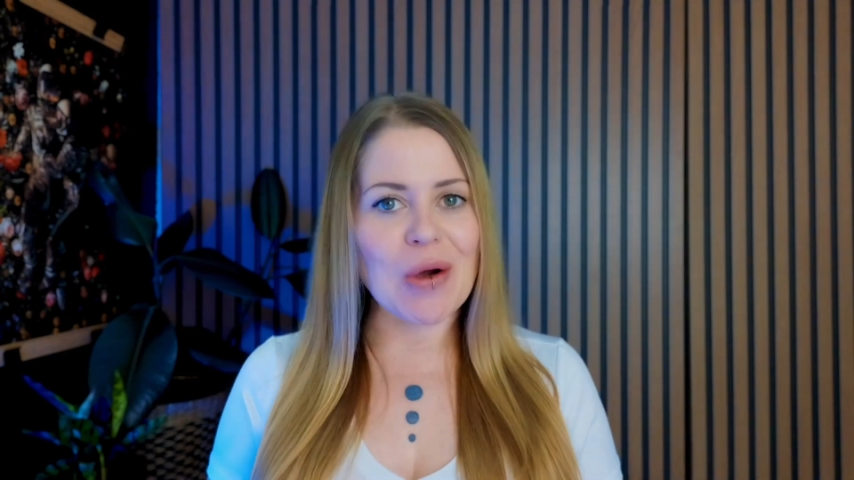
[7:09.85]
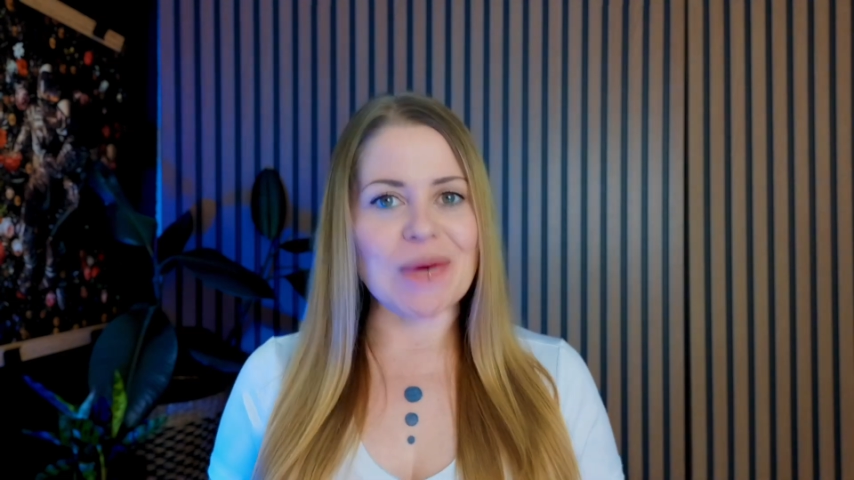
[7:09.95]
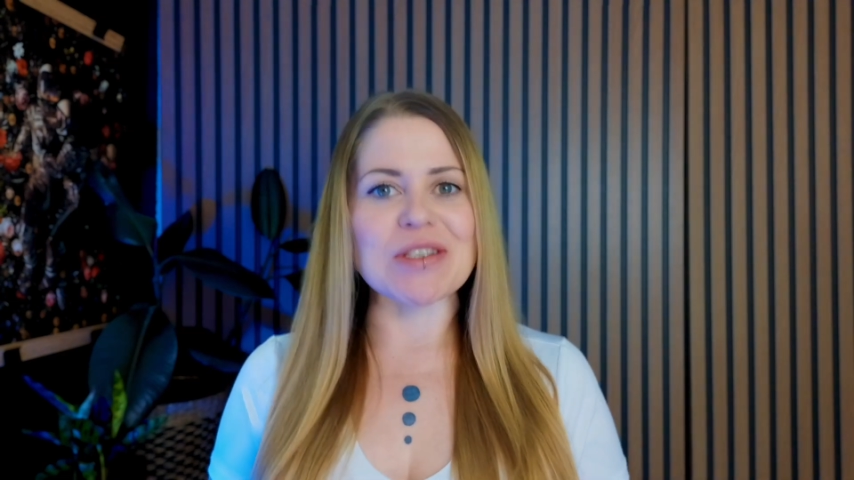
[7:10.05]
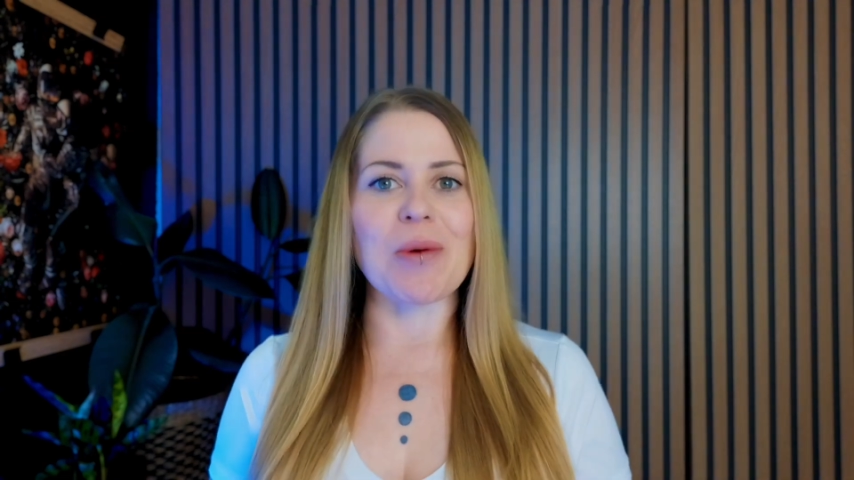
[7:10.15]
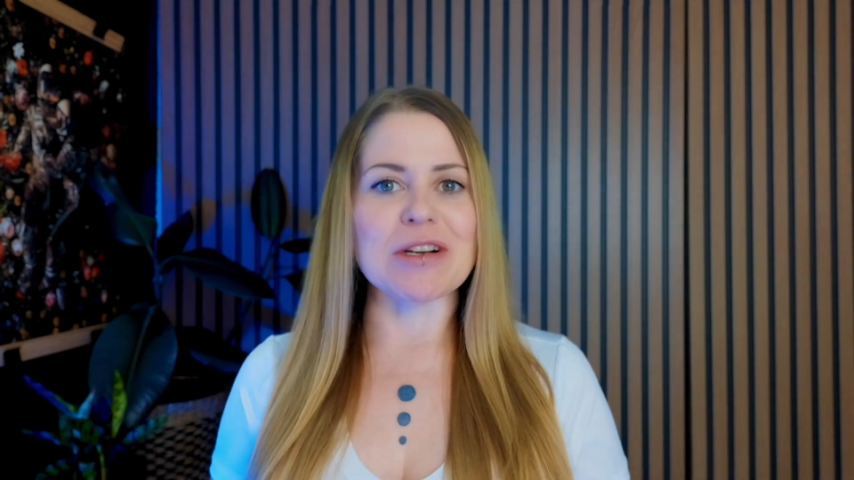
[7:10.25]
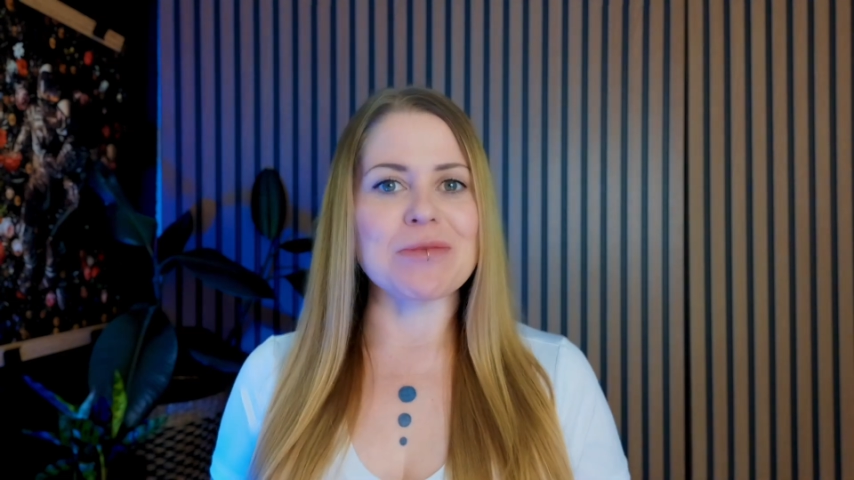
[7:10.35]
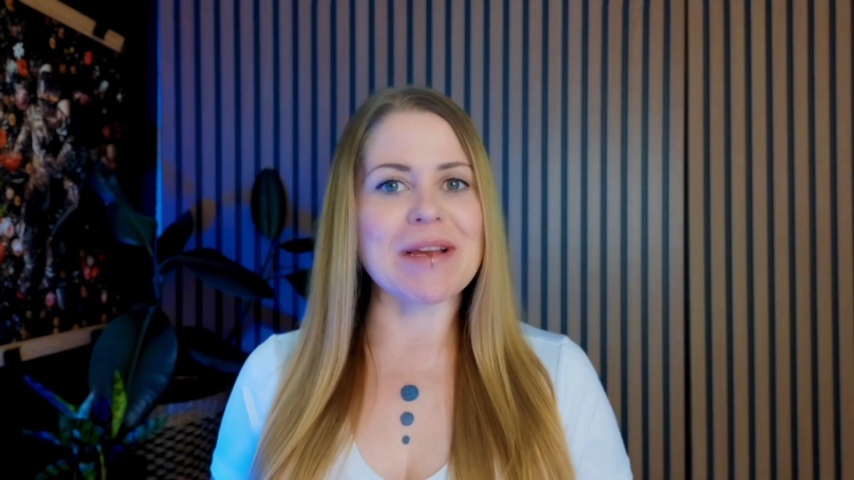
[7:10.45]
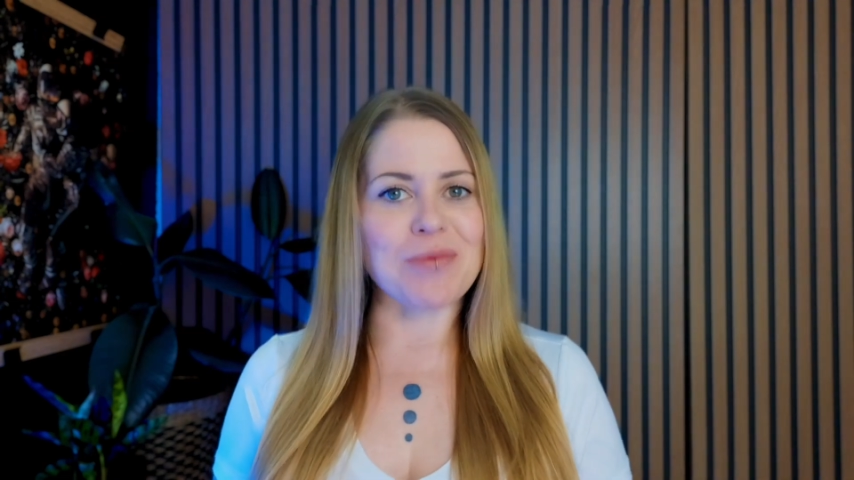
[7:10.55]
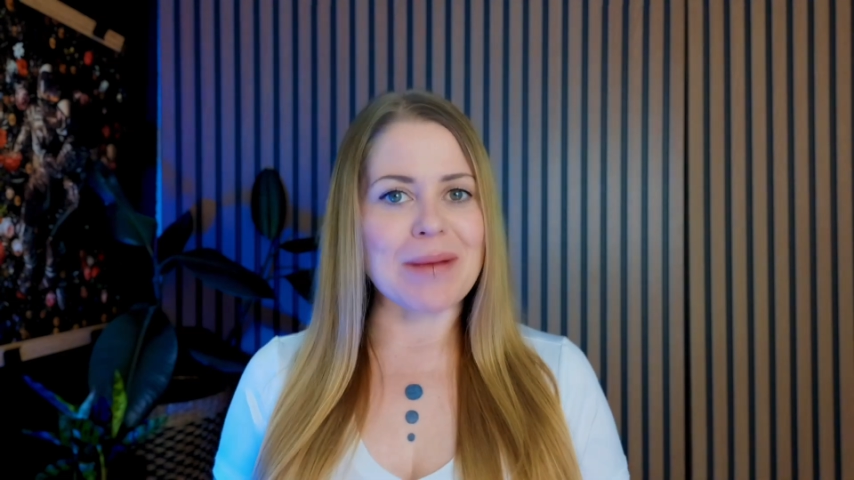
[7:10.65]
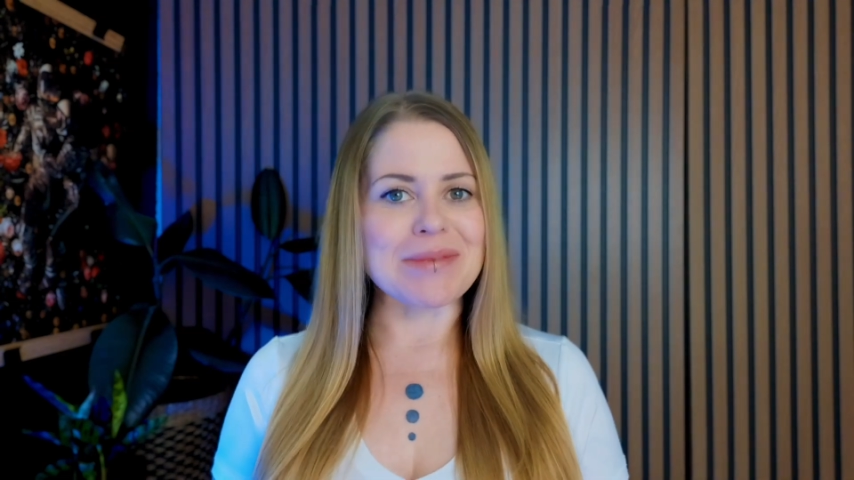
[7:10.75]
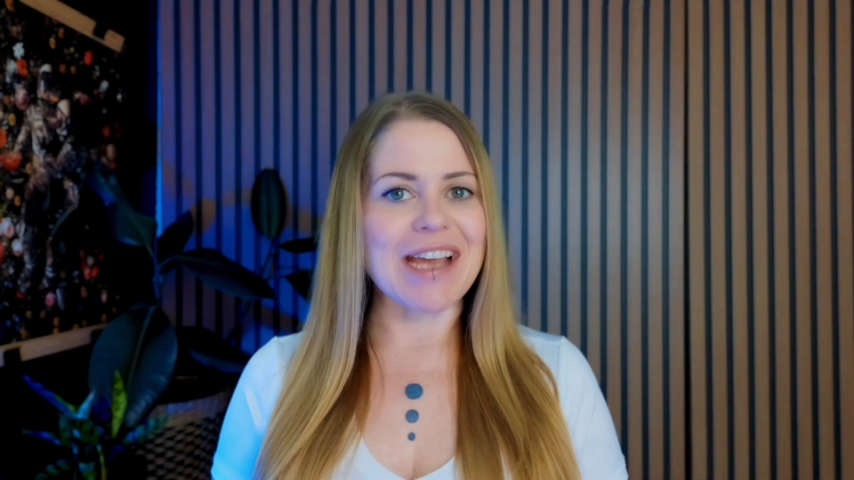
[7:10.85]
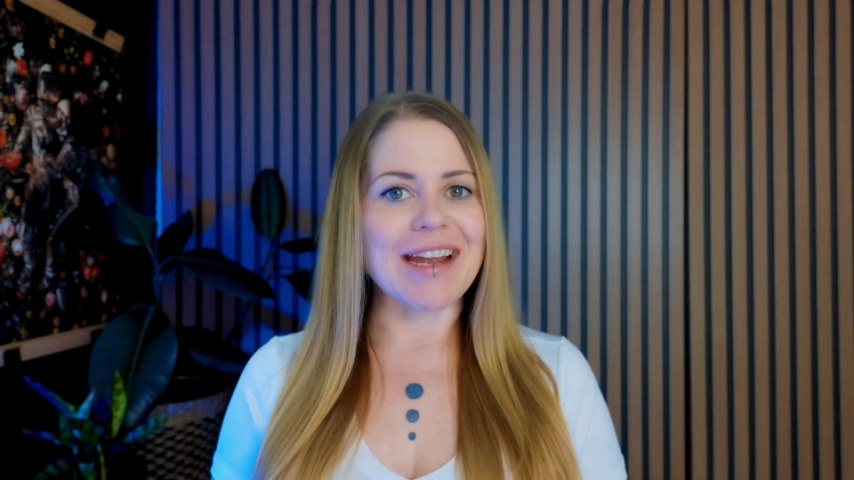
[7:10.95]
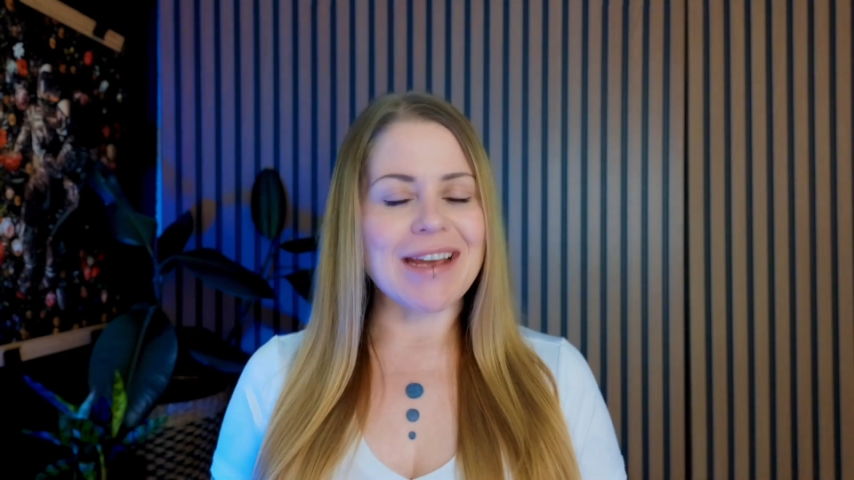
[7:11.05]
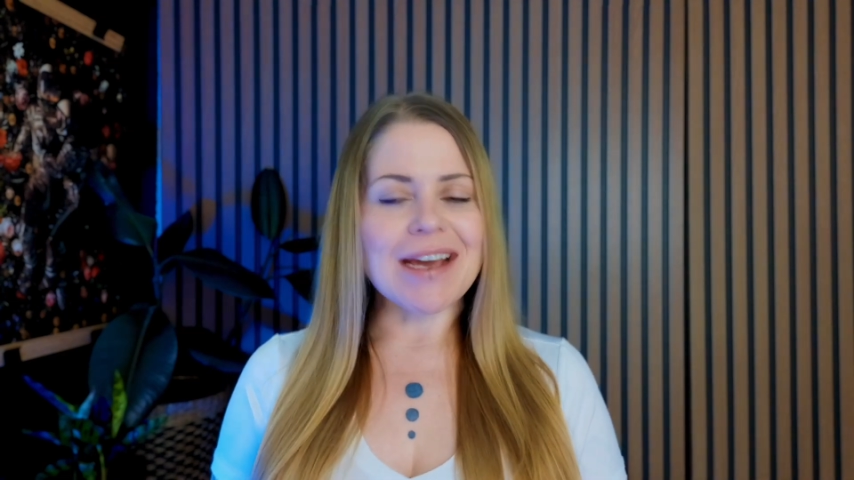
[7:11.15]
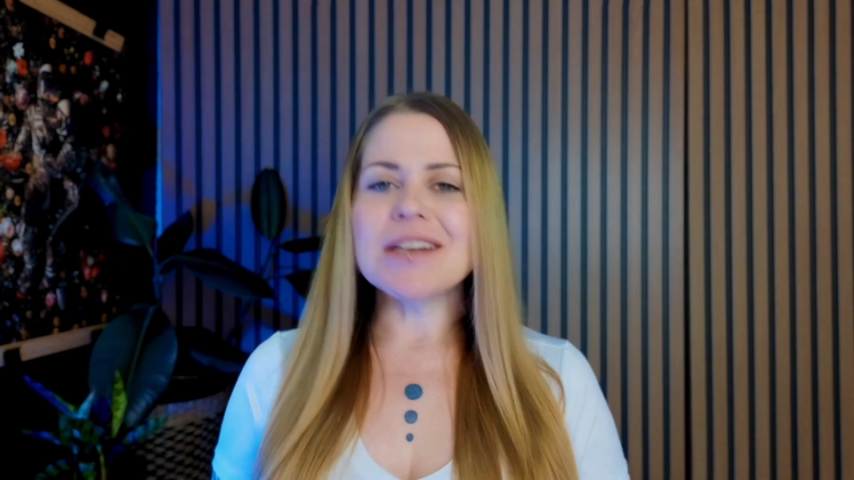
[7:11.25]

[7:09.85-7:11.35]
own Squarespace website.